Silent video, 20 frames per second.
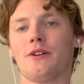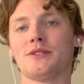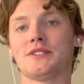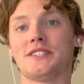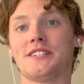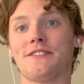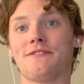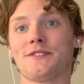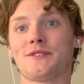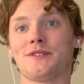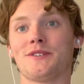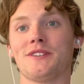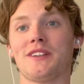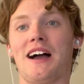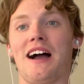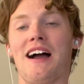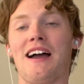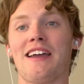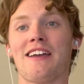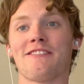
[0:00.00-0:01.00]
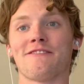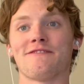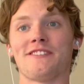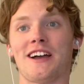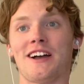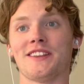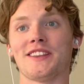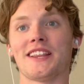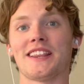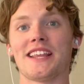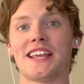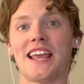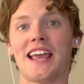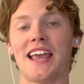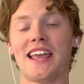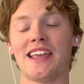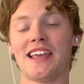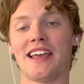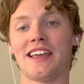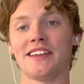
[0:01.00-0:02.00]
it's difficult, I have found that the
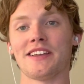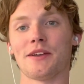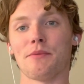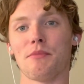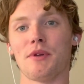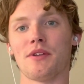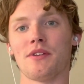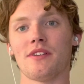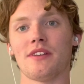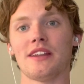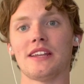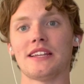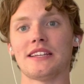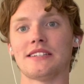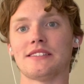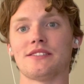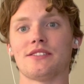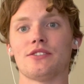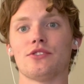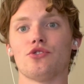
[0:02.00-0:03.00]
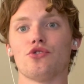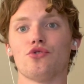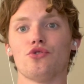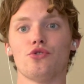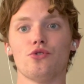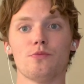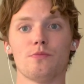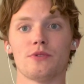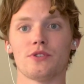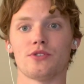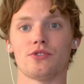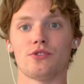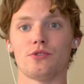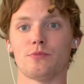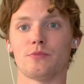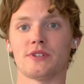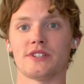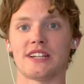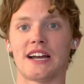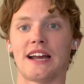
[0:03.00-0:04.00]
AA community is super,
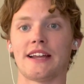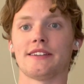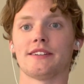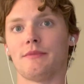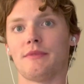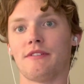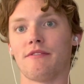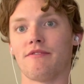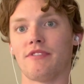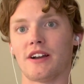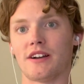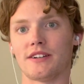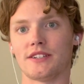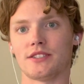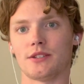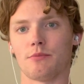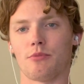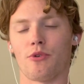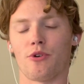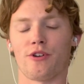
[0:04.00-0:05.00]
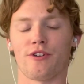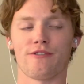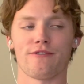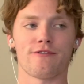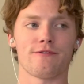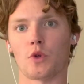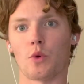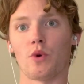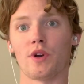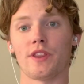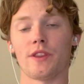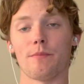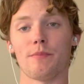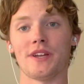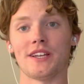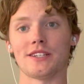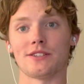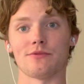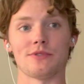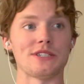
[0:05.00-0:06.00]
super tight and very supportive. One of the
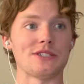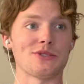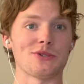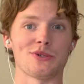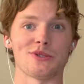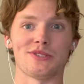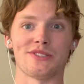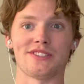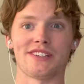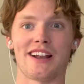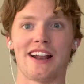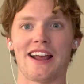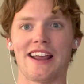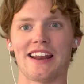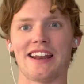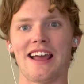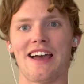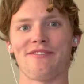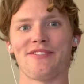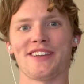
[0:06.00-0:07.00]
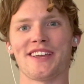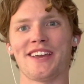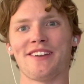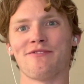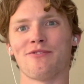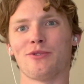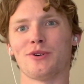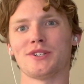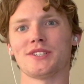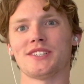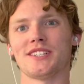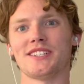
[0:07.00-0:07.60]
biggest resources that I can advocate for is the